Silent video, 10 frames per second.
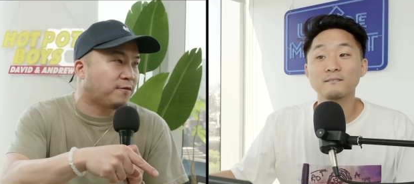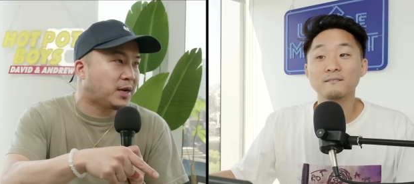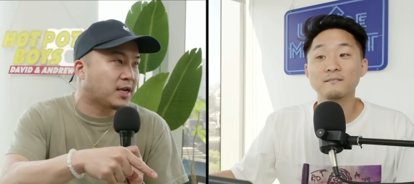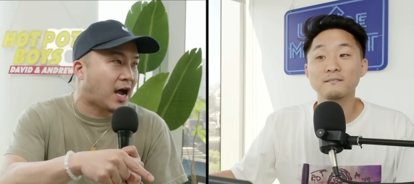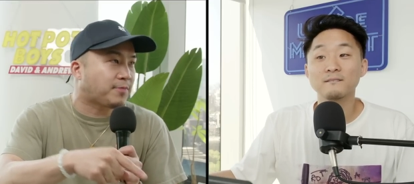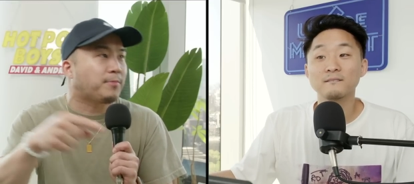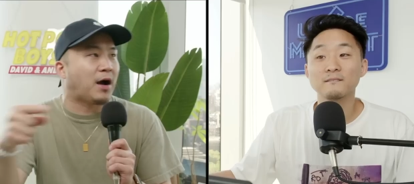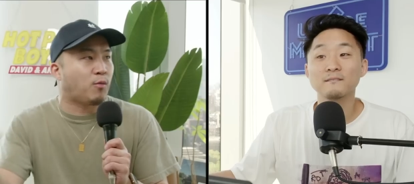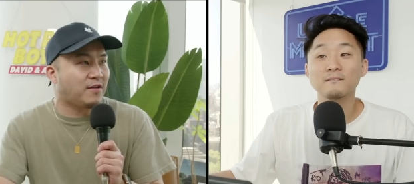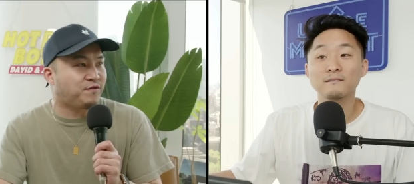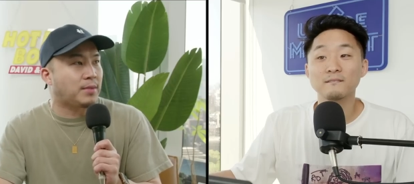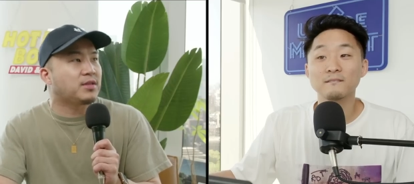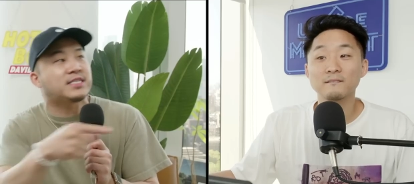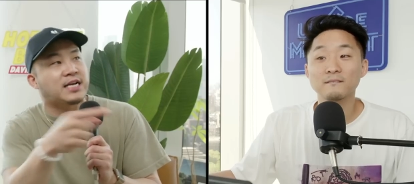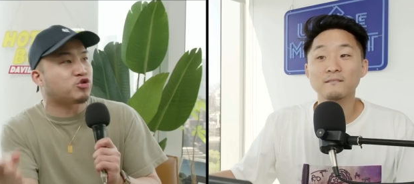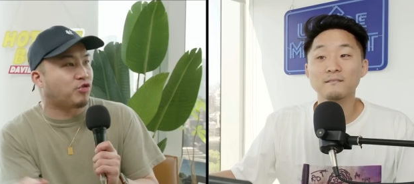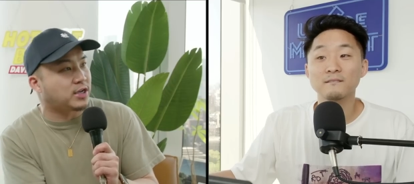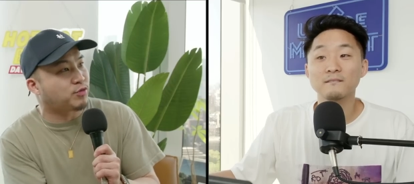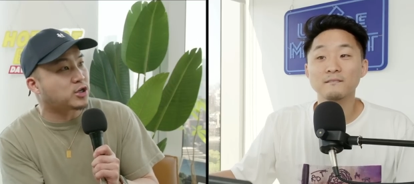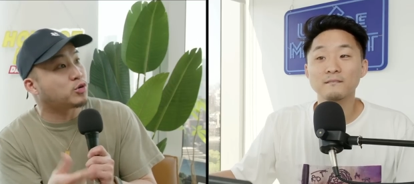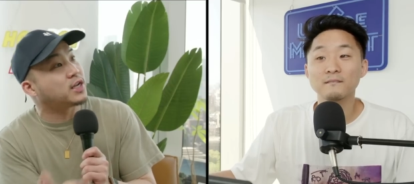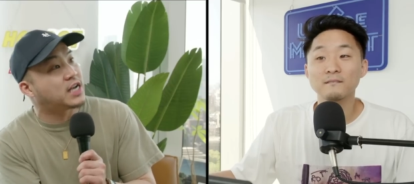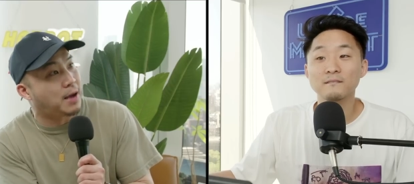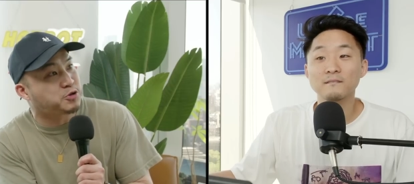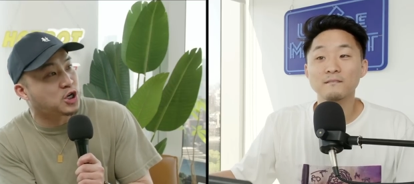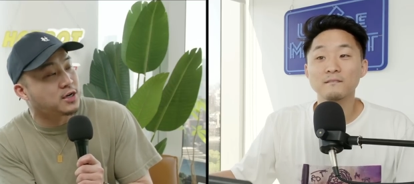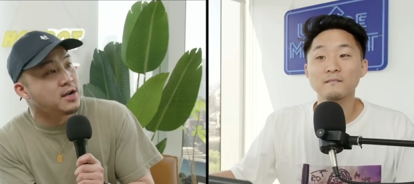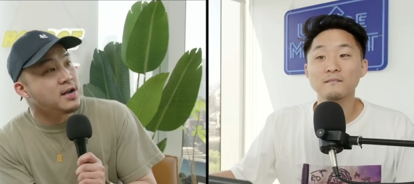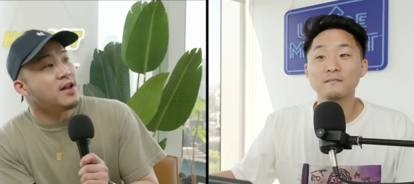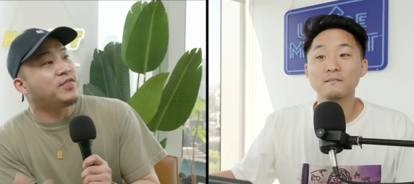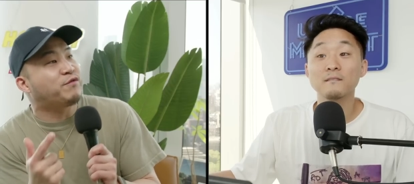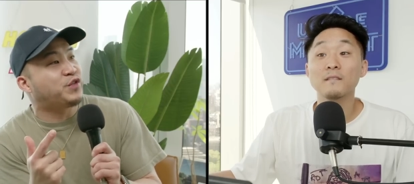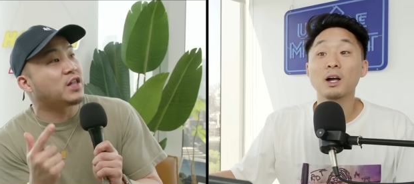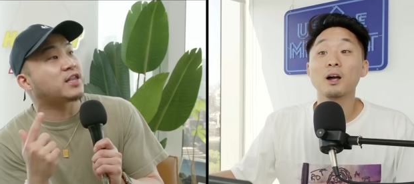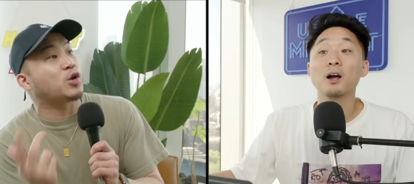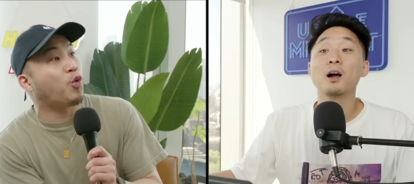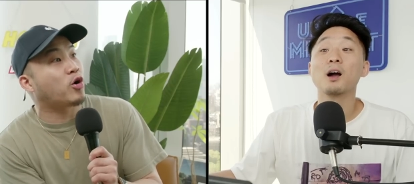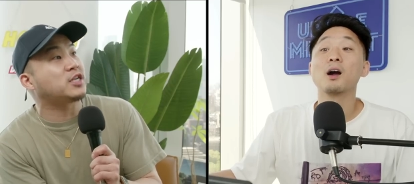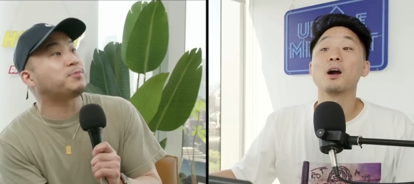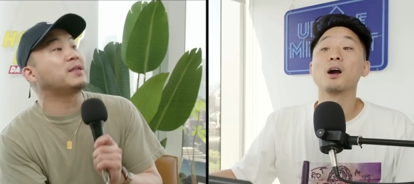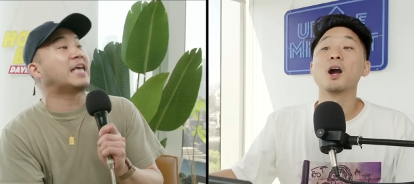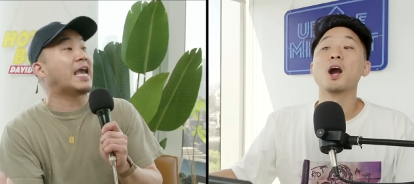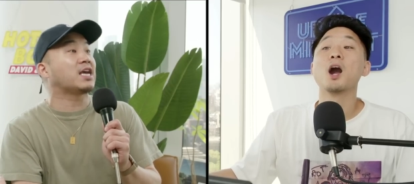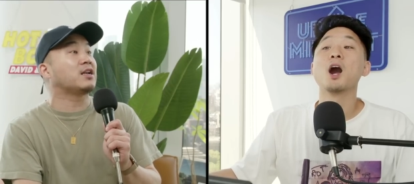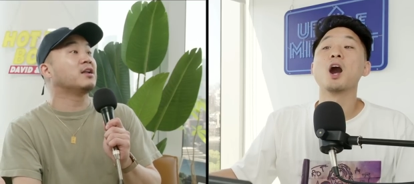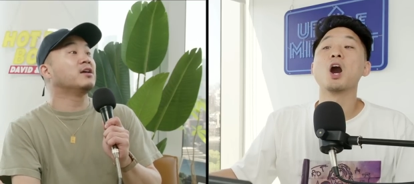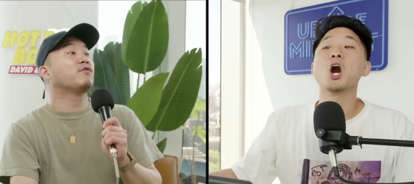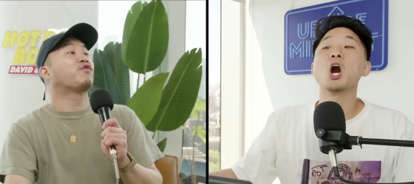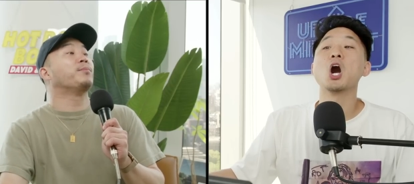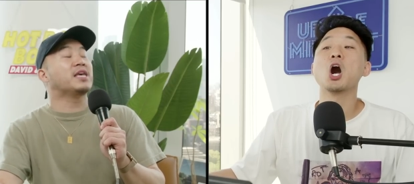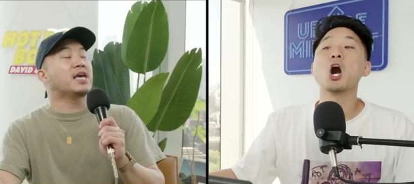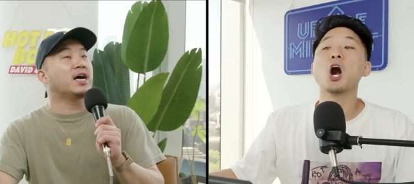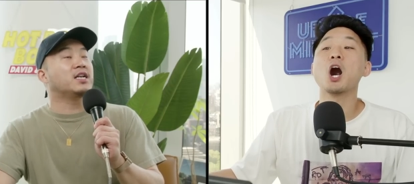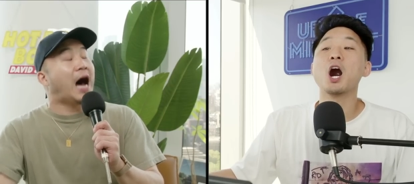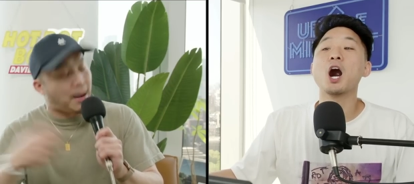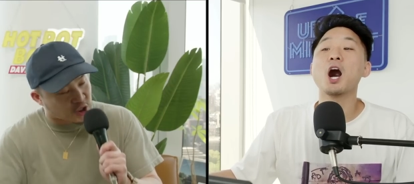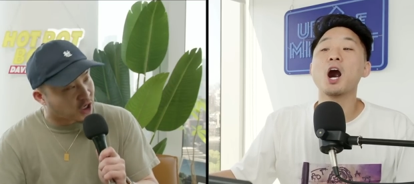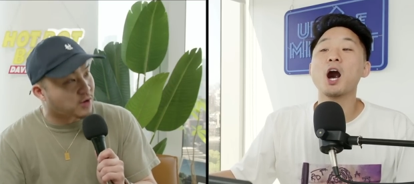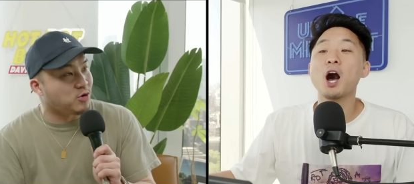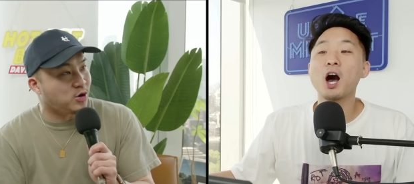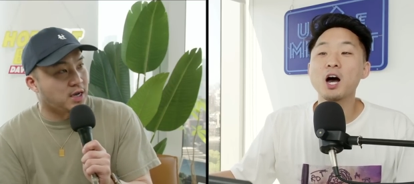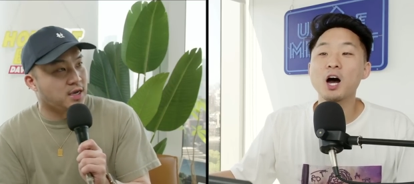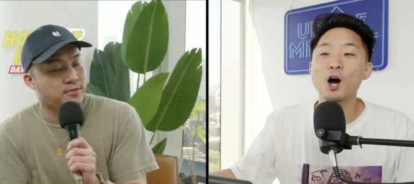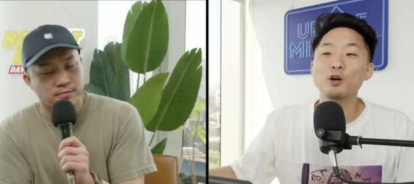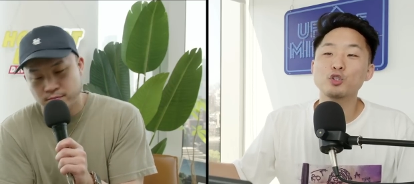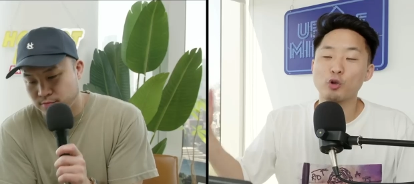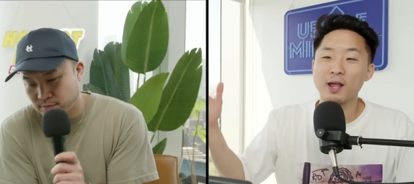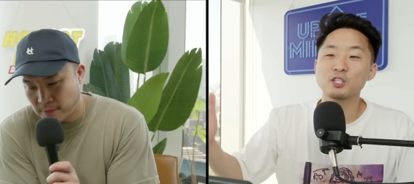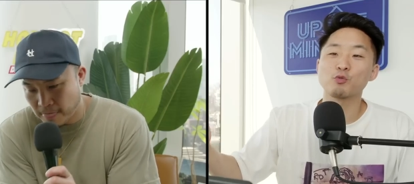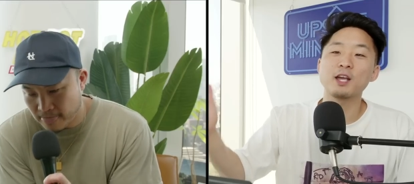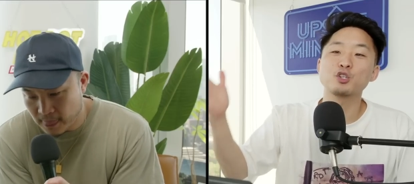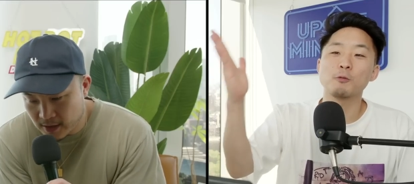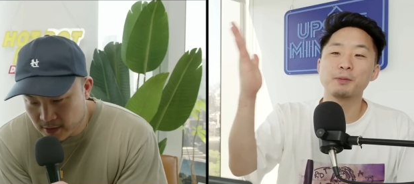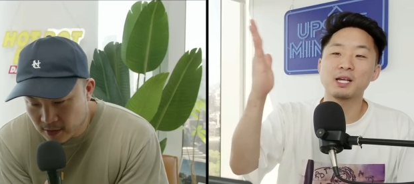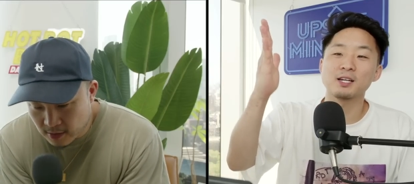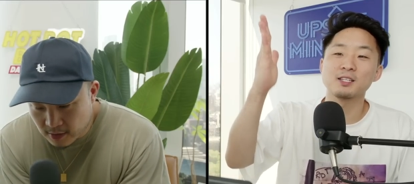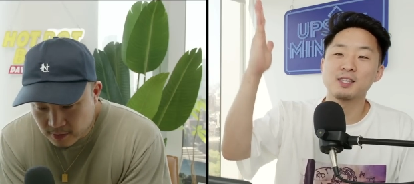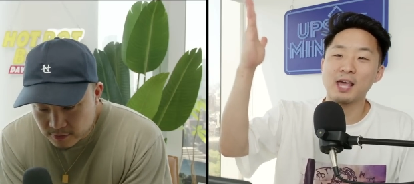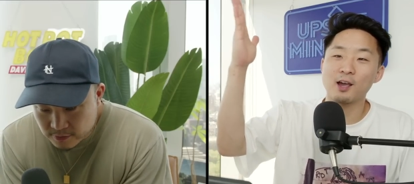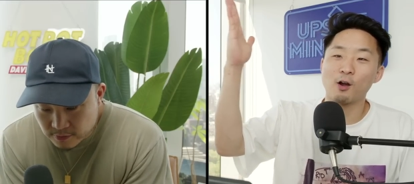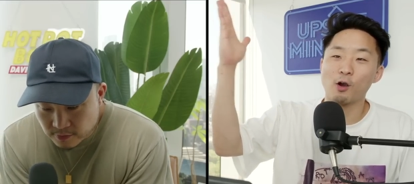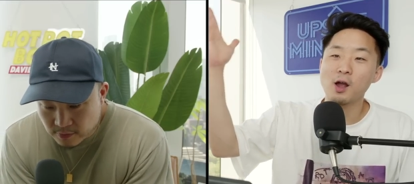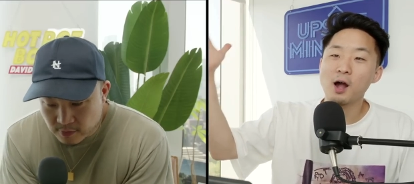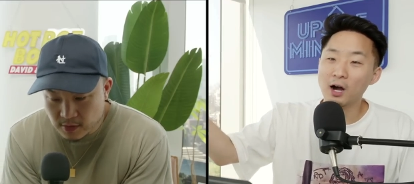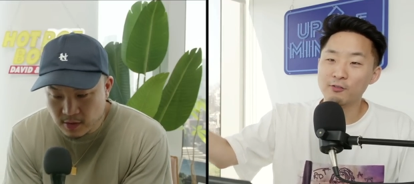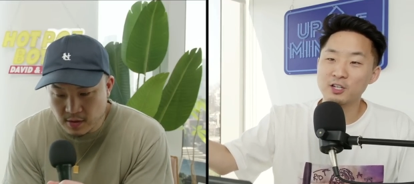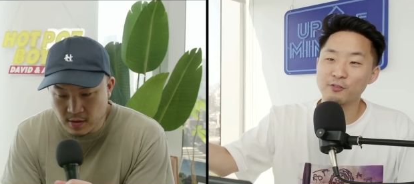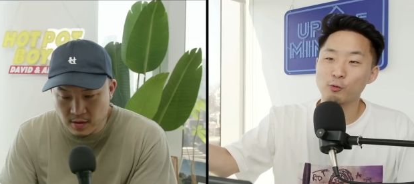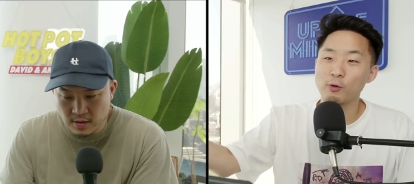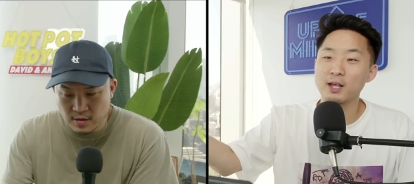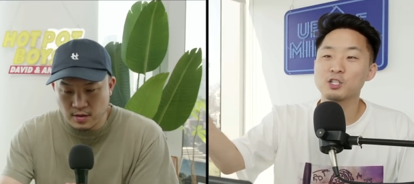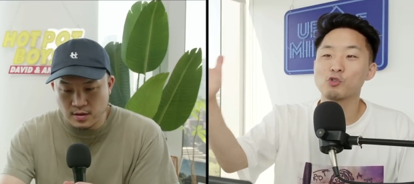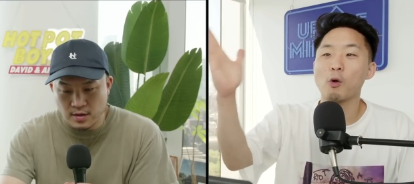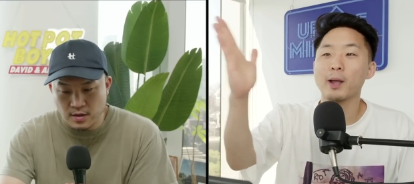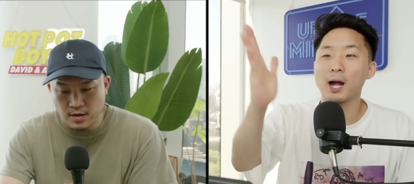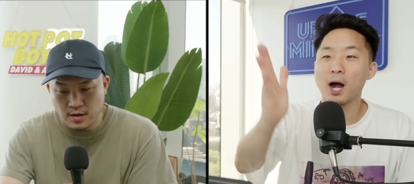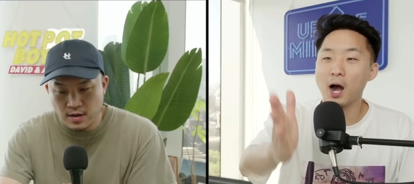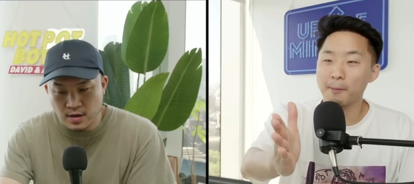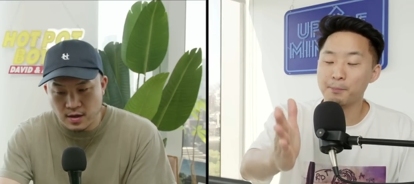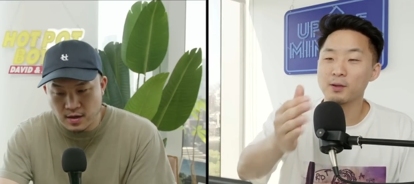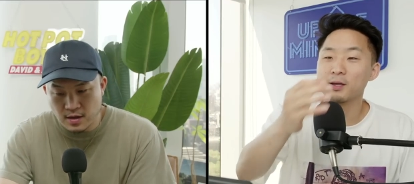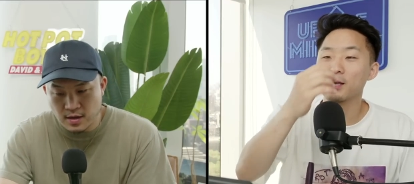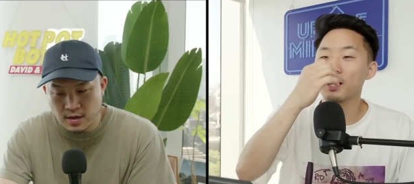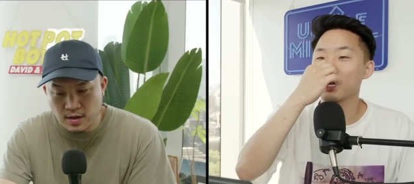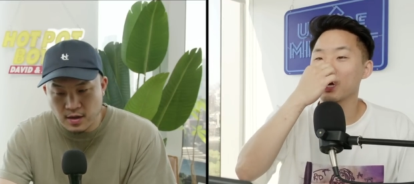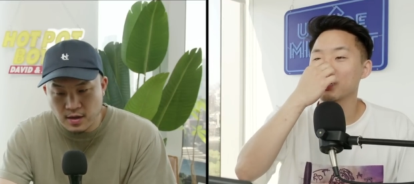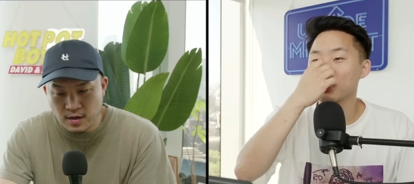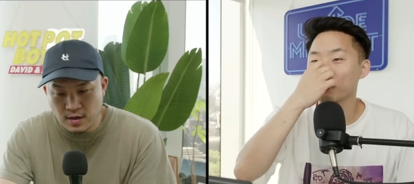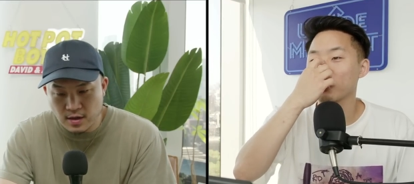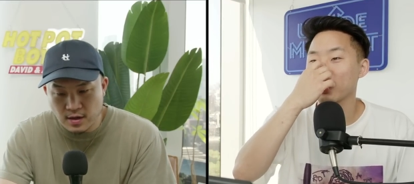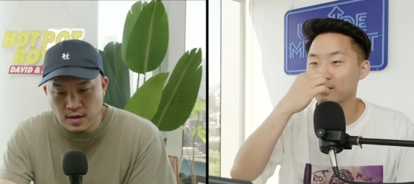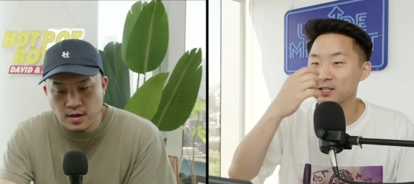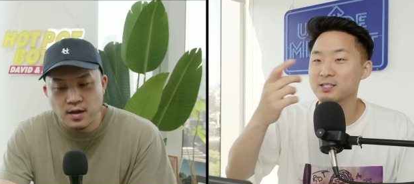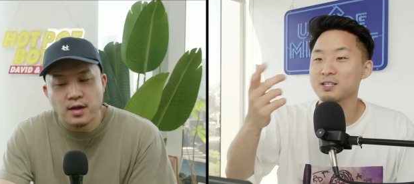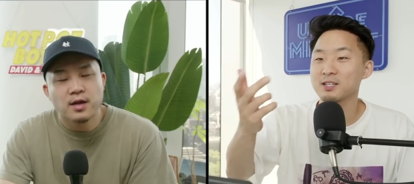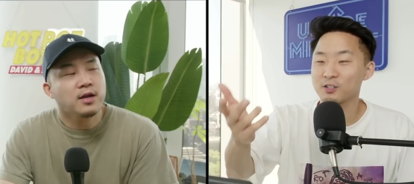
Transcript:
Speaker 1: been adopted by white families. That's transracial adoption. They feel like the word has been taken from the adoption community.
Speaker 2: Oh, transracial because they are of a different race growing up in a different ethnicity's